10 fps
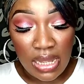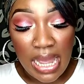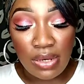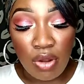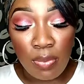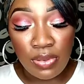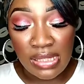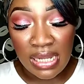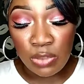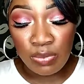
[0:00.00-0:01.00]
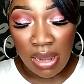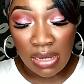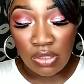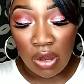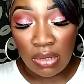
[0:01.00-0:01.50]
And all Prestige
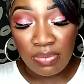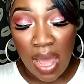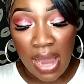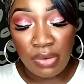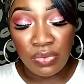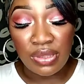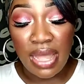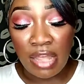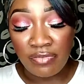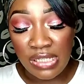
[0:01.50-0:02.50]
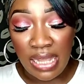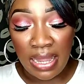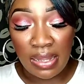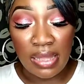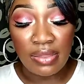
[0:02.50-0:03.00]
products are compliant with the
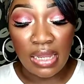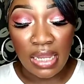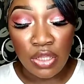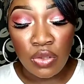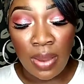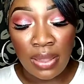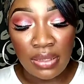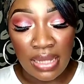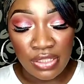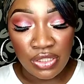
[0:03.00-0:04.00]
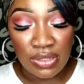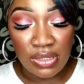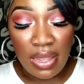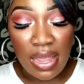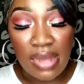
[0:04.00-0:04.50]
FDA and the EU
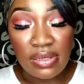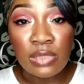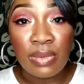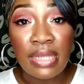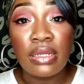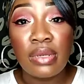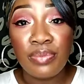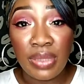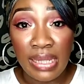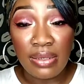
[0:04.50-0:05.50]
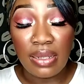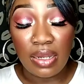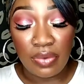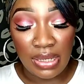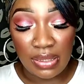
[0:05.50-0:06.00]
regulations and display the complete
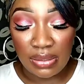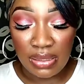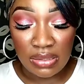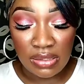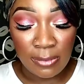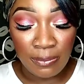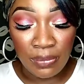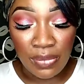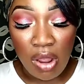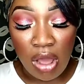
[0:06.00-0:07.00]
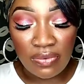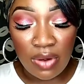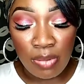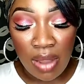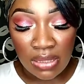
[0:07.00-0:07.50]
ingredient list. All of
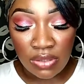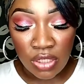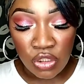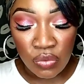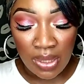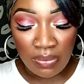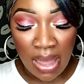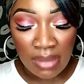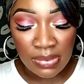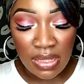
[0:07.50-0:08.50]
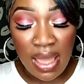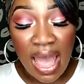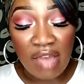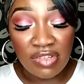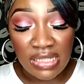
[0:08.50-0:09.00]
our products are shrink wrapped,
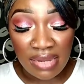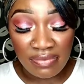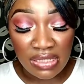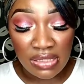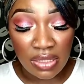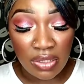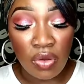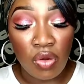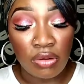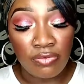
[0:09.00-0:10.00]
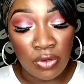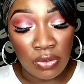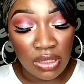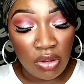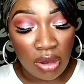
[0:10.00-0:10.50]
have a safety seal or a
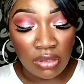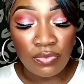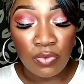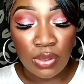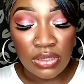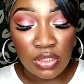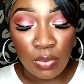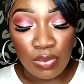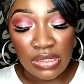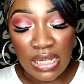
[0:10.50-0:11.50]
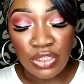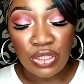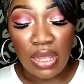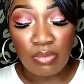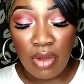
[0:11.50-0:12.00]
folding carton for consumer protection
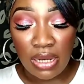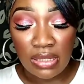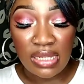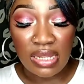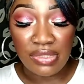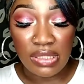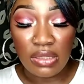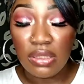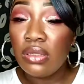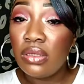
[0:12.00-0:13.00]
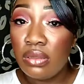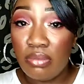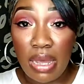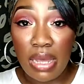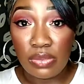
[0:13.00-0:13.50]
and product safety.
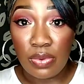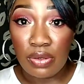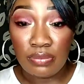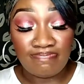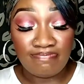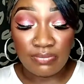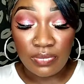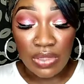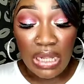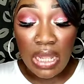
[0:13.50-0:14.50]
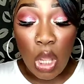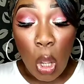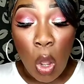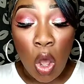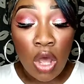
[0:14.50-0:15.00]
Mine's were.
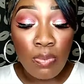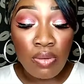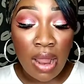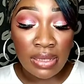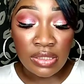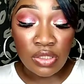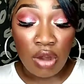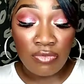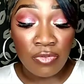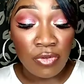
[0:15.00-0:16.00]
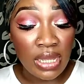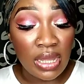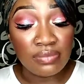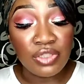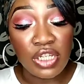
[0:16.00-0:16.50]
All products are free
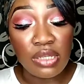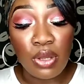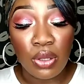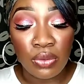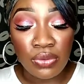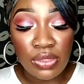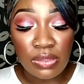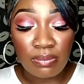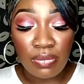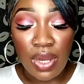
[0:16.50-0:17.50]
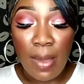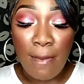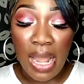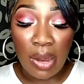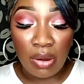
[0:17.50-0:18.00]
of GMOs,
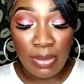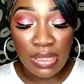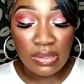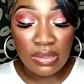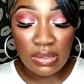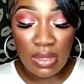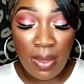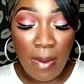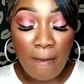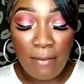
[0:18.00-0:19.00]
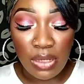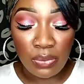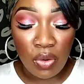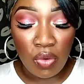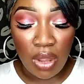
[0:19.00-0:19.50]
parabens,
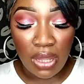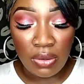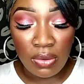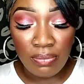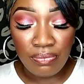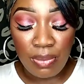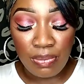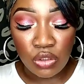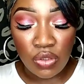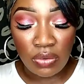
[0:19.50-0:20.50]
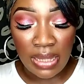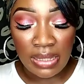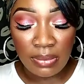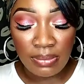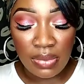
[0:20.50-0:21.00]
mineral oil,
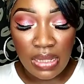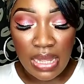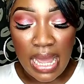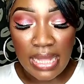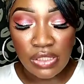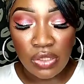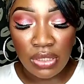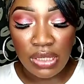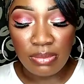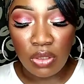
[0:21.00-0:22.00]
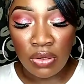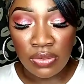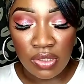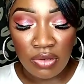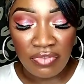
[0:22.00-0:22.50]
petrolatum, and sodium lauryl
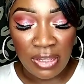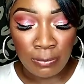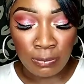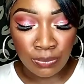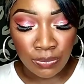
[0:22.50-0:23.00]
sulfate.